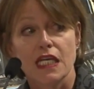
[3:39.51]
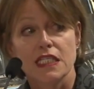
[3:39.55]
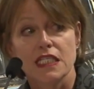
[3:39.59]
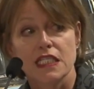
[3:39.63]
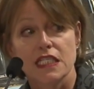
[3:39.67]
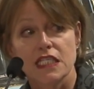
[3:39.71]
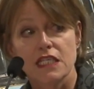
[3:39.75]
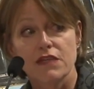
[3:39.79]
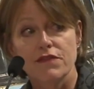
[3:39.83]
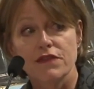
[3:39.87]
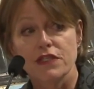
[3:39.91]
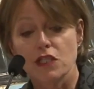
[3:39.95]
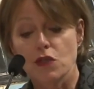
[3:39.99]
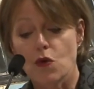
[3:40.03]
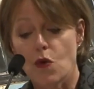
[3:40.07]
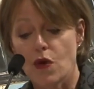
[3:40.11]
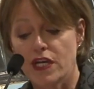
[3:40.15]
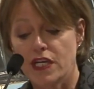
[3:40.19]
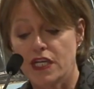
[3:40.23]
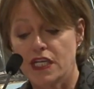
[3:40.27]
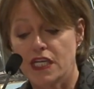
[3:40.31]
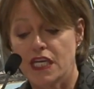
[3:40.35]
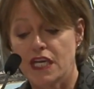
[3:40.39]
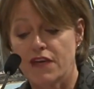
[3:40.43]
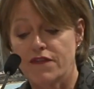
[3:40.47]
Steve is
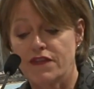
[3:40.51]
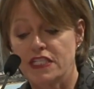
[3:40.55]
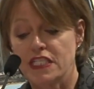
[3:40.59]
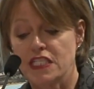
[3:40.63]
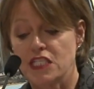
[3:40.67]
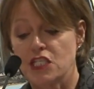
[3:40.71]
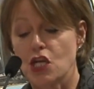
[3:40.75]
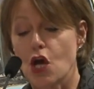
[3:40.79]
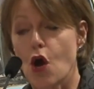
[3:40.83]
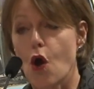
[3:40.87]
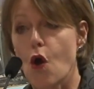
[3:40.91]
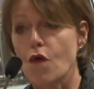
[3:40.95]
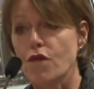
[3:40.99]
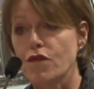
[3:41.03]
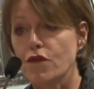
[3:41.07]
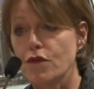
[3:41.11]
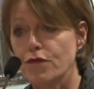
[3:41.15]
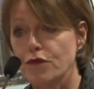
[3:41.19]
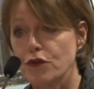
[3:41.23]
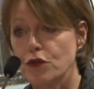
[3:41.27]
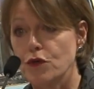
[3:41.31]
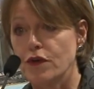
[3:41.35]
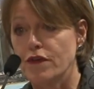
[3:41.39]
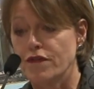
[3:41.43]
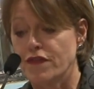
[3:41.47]
going to give us an
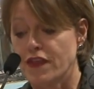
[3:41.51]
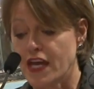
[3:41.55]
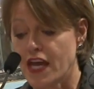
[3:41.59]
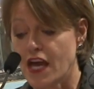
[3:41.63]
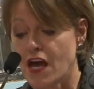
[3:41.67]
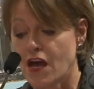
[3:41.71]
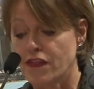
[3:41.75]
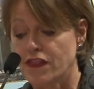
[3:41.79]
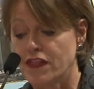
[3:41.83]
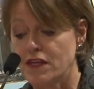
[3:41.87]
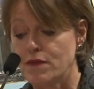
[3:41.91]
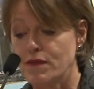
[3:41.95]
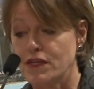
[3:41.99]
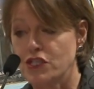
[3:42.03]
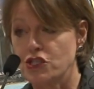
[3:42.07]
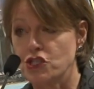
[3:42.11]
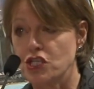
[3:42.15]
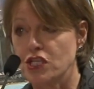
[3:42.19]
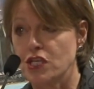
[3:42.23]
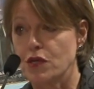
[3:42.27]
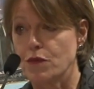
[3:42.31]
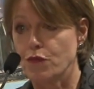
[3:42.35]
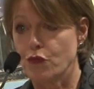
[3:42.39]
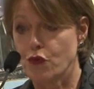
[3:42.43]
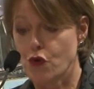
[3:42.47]
overview of the Healthy
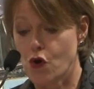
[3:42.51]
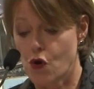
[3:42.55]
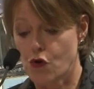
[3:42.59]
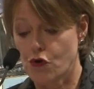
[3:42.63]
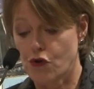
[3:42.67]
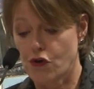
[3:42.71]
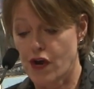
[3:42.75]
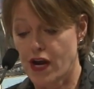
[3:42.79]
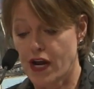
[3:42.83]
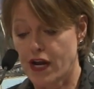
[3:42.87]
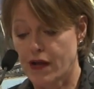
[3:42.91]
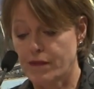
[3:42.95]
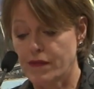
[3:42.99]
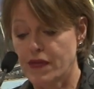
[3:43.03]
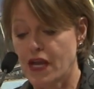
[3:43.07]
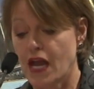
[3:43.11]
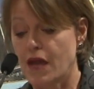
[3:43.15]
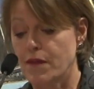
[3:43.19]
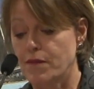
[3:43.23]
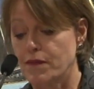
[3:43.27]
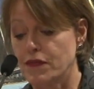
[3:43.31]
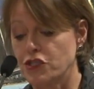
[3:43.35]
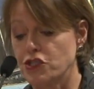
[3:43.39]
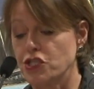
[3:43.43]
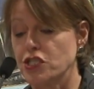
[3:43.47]
Michigan program
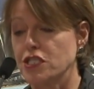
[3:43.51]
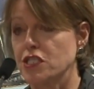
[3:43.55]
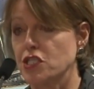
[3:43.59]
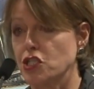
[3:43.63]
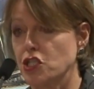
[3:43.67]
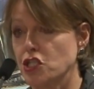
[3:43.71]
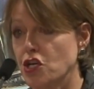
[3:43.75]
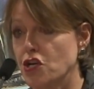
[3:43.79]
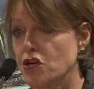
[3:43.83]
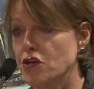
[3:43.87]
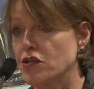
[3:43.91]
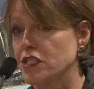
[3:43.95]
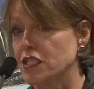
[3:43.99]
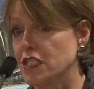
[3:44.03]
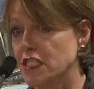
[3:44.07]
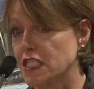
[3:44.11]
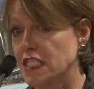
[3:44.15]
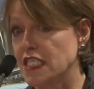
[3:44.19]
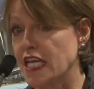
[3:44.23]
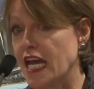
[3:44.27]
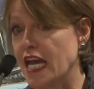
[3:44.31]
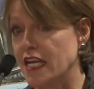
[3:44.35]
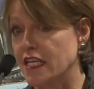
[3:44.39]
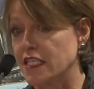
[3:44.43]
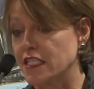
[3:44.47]
and Michigan's current
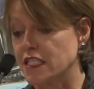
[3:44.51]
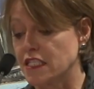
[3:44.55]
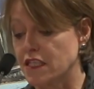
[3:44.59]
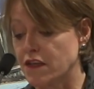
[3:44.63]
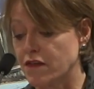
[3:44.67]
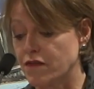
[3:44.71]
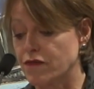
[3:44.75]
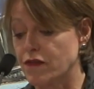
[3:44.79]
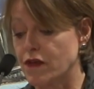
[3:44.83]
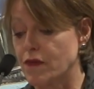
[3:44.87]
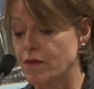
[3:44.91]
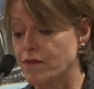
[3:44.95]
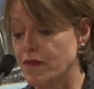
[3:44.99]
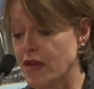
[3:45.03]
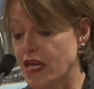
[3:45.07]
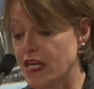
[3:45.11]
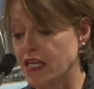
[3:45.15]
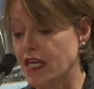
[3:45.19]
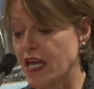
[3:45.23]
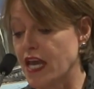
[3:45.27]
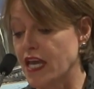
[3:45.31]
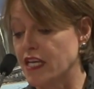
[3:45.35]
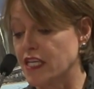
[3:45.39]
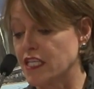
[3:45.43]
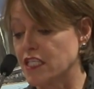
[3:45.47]
status of
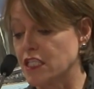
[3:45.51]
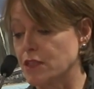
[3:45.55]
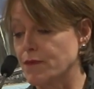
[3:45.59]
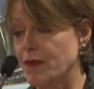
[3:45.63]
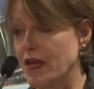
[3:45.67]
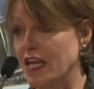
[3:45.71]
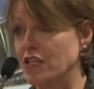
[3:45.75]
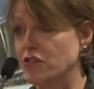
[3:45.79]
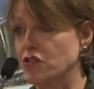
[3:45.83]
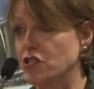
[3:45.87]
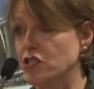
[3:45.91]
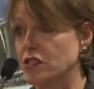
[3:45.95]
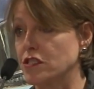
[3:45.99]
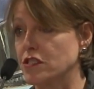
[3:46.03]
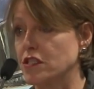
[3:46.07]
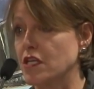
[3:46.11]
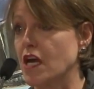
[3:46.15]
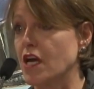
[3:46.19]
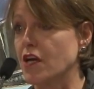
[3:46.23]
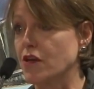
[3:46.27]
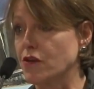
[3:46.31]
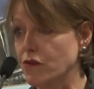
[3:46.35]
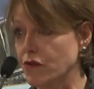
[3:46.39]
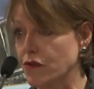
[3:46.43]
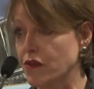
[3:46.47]
Medicaid
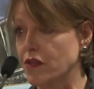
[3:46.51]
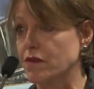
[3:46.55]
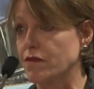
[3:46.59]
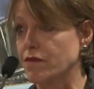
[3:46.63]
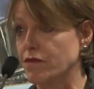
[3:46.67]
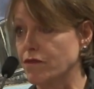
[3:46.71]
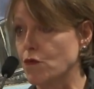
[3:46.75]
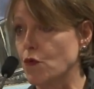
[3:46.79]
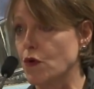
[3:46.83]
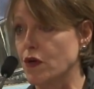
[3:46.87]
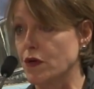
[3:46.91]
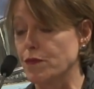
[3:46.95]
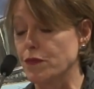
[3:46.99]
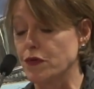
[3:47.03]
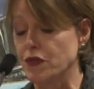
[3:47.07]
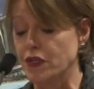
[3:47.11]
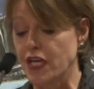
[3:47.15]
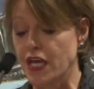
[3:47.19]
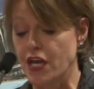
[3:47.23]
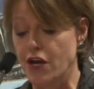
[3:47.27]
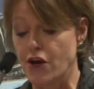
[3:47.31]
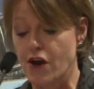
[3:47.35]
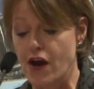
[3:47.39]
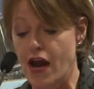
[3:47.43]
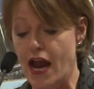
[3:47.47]
expansion under the Affordable
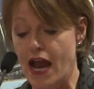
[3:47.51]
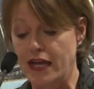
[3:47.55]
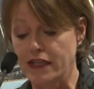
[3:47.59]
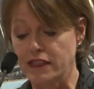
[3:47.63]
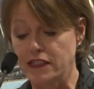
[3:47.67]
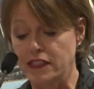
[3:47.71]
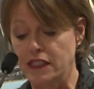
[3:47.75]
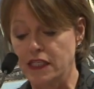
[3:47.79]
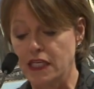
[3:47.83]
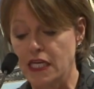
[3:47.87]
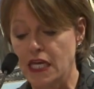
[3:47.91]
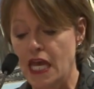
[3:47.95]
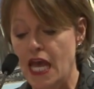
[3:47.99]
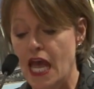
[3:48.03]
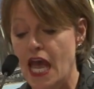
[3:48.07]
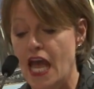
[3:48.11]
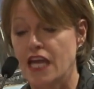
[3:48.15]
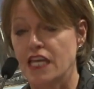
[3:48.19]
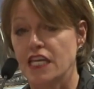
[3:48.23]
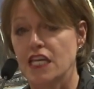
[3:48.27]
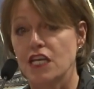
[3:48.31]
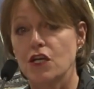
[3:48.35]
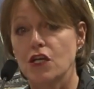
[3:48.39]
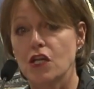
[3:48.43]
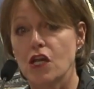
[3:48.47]
Care Act,
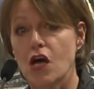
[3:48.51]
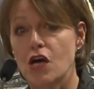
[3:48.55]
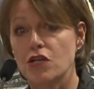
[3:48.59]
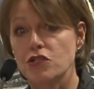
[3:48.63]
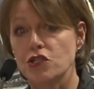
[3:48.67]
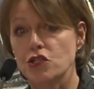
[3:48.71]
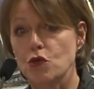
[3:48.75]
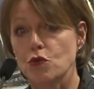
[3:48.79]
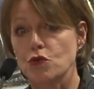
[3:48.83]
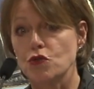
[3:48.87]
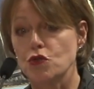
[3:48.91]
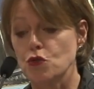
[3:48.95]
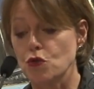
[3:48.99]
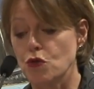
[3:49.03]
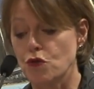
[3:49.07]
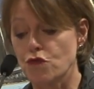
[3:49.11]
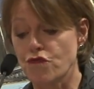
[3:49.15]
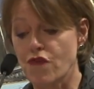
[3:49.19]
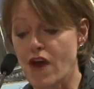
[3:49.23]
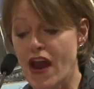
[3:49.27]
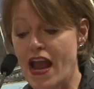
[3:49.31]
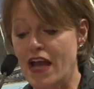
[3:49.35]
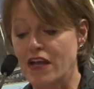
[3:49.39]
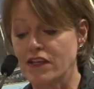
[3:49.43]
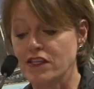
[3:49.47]
and he'll also do a
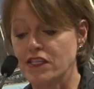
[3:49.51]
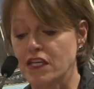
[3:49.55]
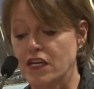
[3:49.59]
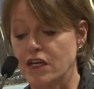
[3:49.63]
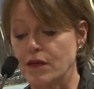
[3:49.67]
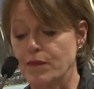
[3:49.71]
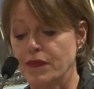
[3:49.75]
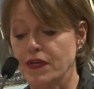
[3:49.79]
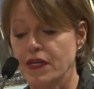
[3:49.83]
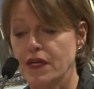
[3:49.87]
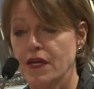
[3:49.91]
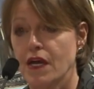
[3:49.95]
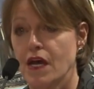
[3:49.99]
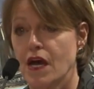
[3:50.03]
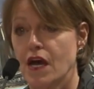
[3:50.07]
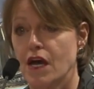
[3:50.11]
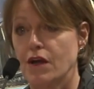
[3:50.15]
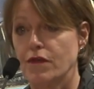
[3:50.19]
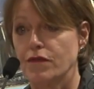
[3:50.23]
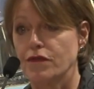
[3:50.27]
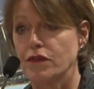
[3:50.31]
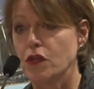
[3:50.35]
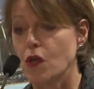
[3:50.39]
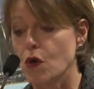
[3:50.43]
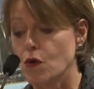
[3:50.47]
roundup
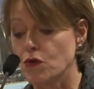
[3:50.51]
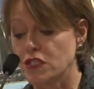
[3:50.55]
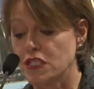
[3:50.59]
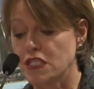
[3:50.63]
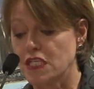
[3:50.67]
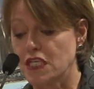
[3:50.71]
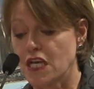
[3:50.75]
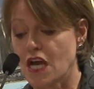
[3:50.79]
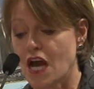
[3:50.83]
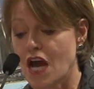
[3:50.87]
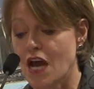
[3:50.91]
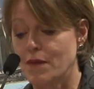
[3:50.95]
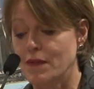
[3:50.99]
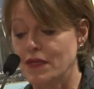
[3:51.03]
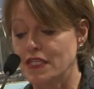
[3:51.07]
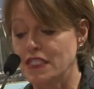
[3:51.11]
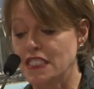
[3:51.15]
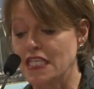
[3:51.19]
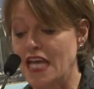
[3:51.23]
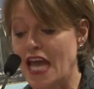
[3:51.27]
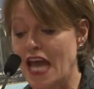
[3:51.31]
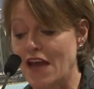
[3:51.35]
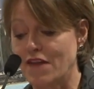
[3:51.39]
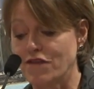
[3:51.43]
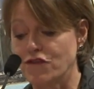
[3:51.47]
of closing
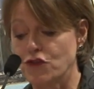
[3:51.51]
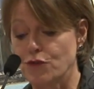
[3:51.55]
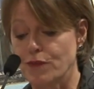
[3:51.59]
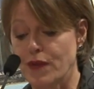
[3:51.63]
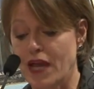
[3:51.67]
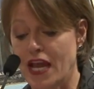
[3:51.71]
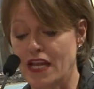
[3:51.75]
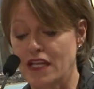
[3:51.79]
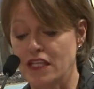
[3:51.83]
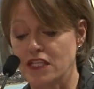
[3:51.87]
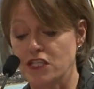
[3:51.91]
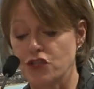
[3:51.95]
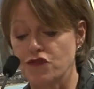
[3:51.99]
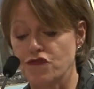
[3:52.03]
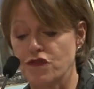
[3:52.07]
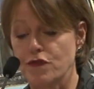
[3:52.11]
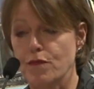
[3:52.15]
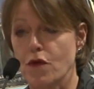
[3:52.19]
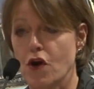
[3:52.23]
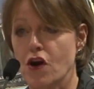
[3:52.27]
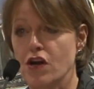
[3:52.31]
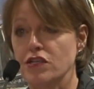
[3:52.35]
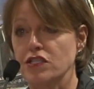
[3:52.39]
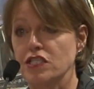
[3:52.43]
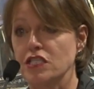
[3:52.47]
comments after panelists'
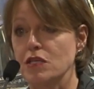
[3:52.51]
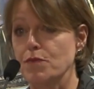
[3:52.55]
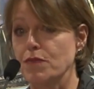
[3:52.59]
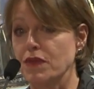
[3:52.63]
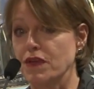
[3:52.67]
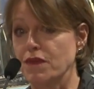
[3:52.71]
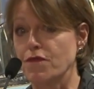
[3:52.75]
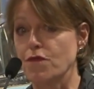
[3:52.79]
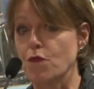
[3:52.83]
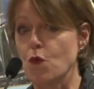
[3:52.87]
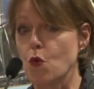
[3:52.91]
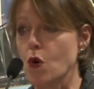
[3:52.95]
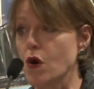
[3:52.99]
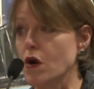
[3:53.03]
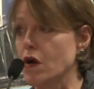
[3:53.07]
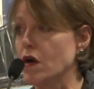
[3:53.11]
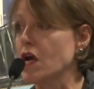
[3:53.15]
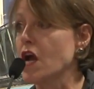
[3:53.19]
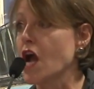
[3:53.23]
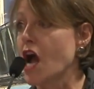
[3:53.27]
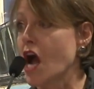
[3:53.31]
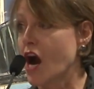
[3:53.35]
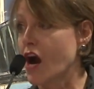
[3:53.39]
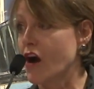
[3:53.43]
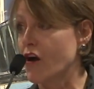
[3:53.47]
remarks and before
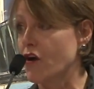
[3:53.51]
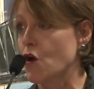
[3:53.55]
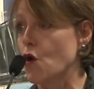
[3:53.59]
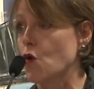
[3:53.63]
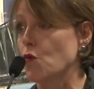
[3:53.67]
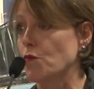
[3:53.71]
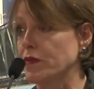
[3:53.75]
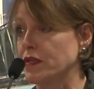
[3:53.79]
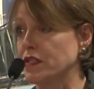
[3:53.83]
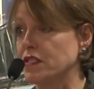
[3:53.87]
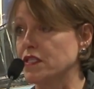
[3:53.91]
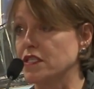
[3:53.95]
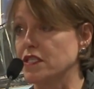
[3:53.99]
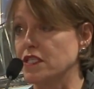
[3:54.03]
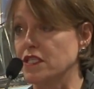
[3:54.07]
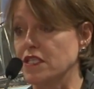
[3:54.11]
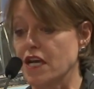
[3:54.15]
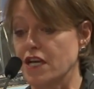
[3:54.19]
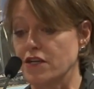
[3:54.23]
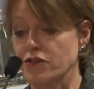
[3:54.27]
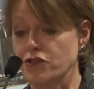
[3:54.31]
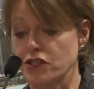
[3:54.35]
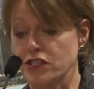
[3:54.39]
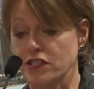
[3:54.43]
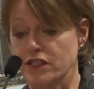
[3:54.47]
our open
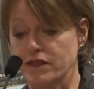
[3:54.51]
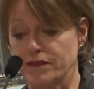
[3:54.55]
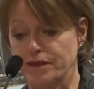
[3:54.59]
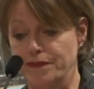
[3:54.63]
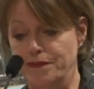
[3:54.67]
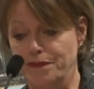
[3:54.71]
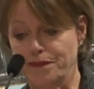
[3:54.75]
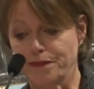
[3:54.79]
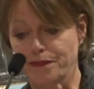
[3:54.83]
discussion.